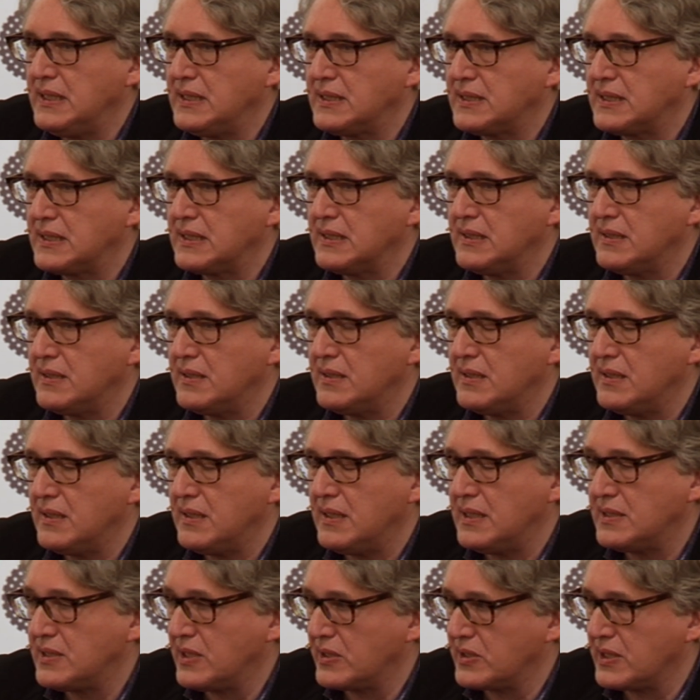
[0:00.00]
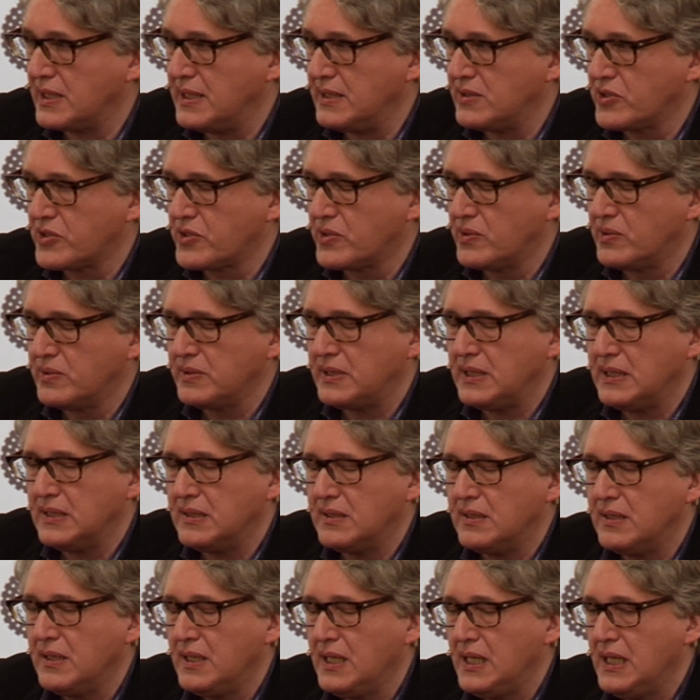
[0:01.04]
is, as I try to show here,
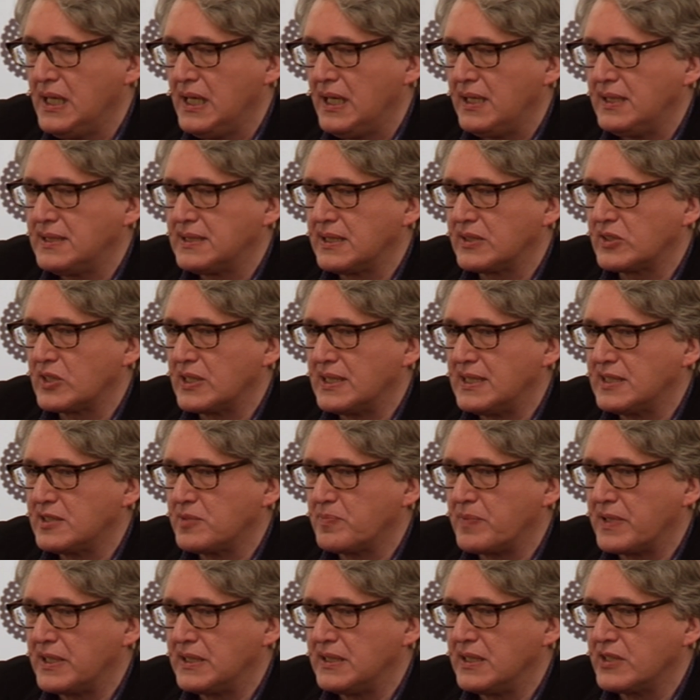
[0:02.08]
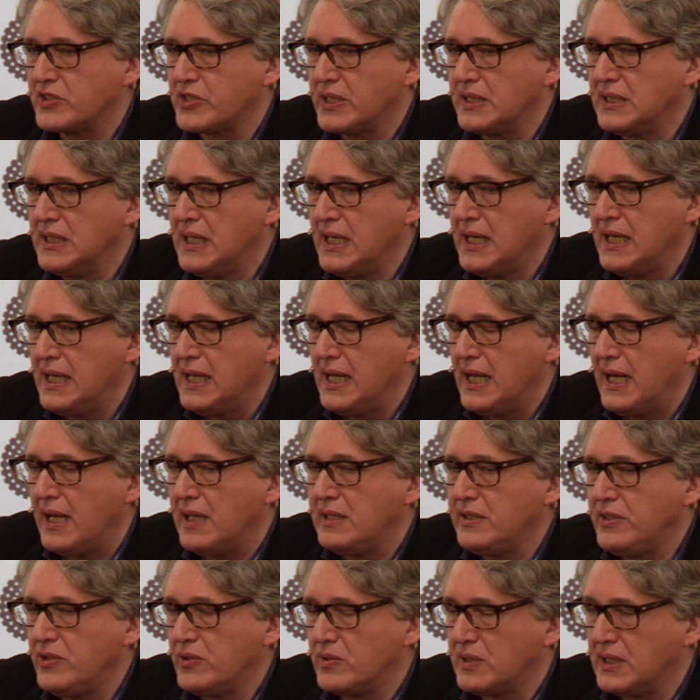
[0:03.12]
is a trust production,
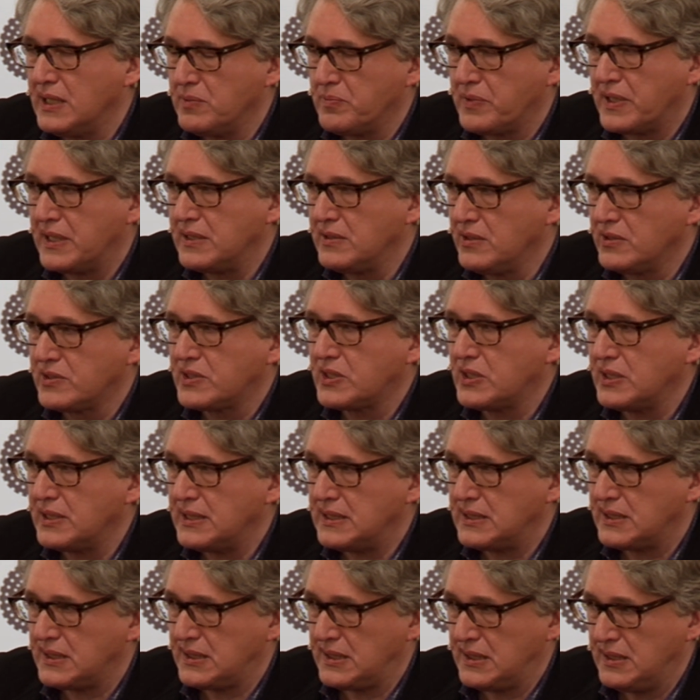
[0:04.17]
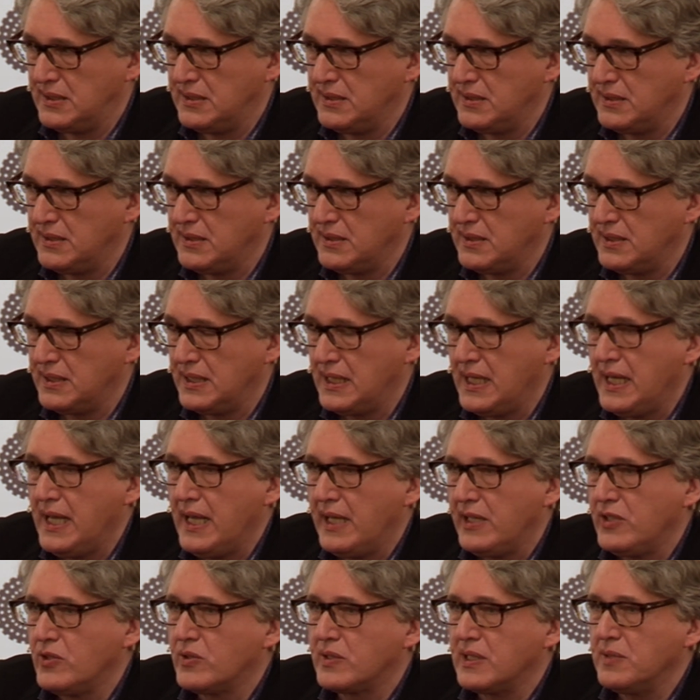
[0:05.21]
and you can produce trust.
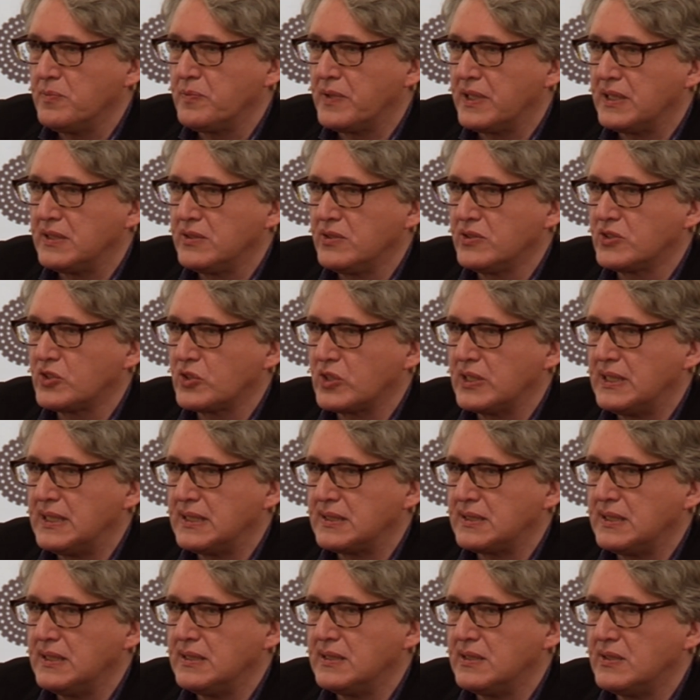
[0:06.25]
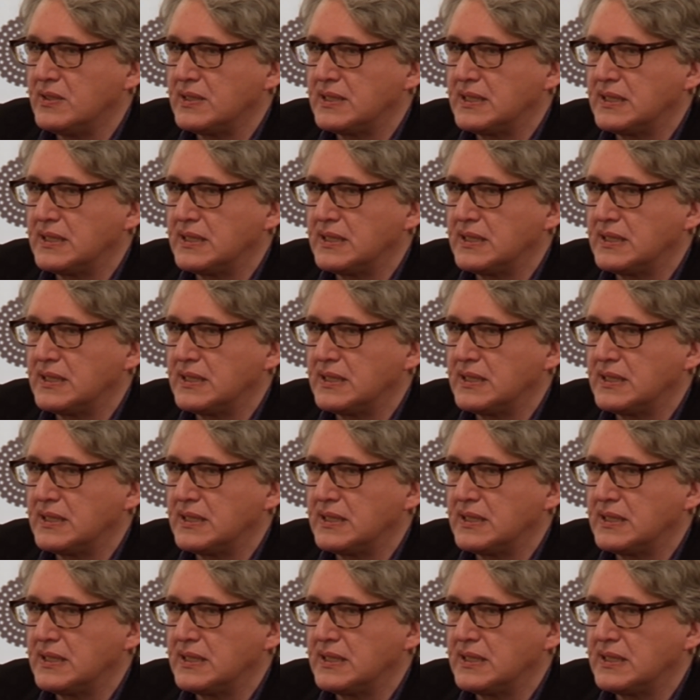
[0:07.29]
You can produce trust in our